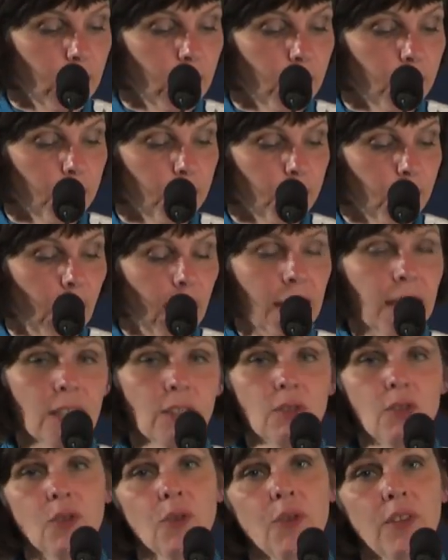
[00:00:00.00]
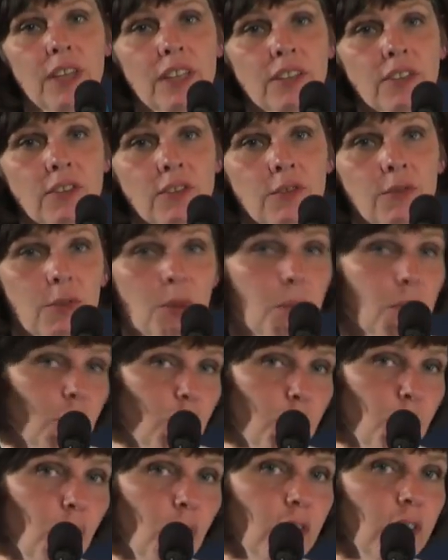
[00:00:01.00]
if I can do this from the
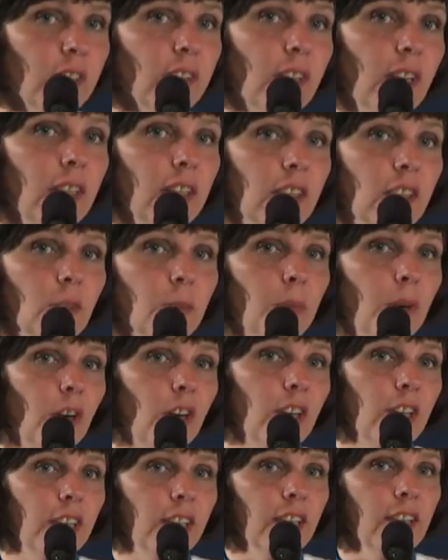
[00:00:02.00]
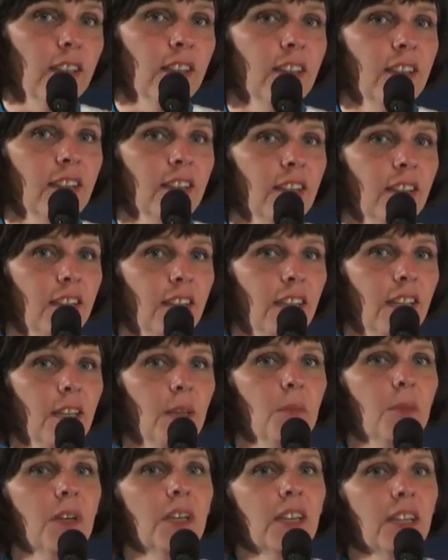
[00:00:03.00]
smallest, tiniest party,
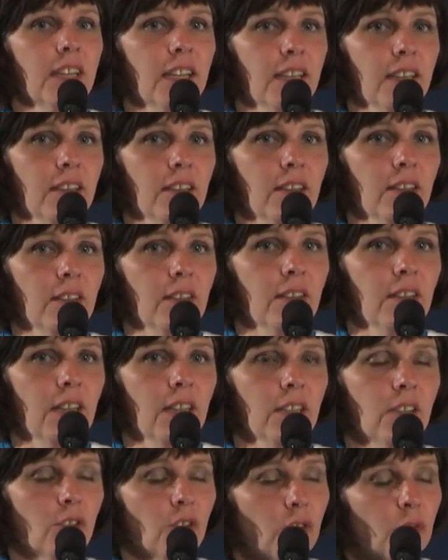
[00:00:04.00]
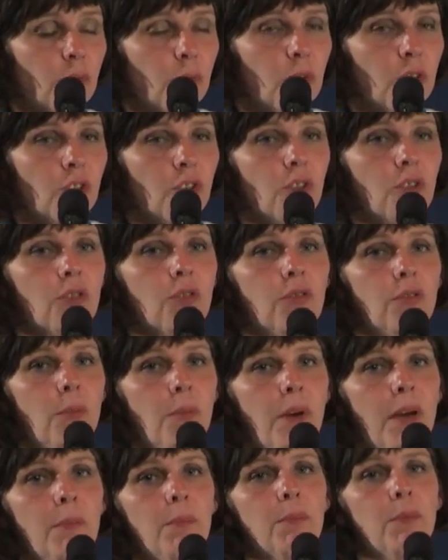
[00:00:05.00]
anybody can. And I just want you to
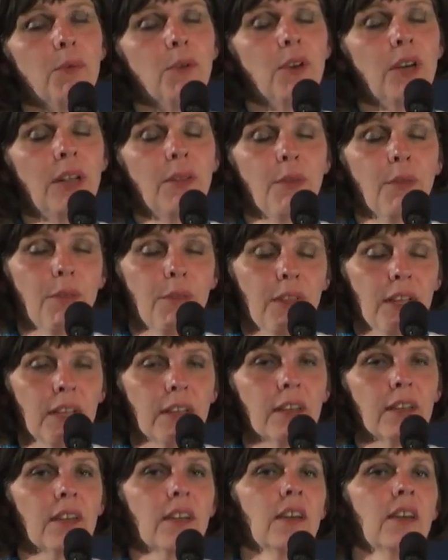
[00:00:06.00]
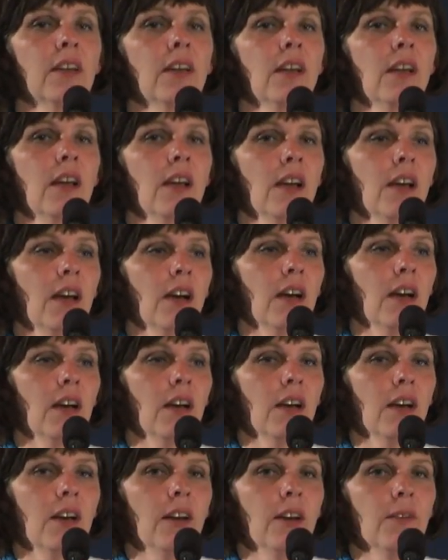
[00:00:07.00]
remember and think
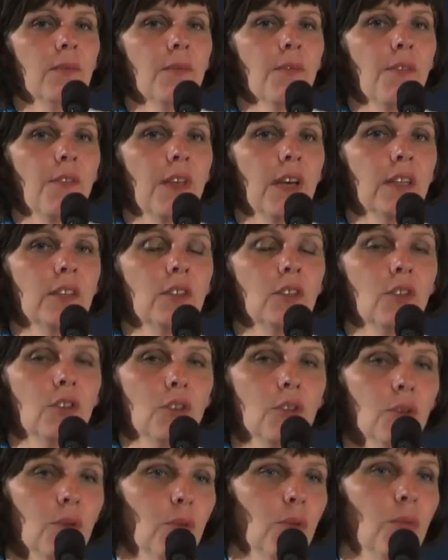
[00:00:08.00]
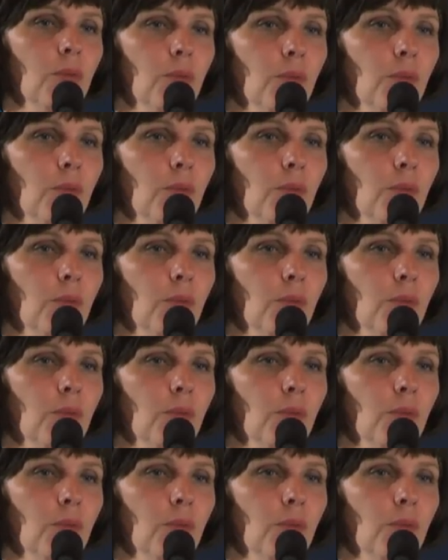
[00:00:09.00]
that you,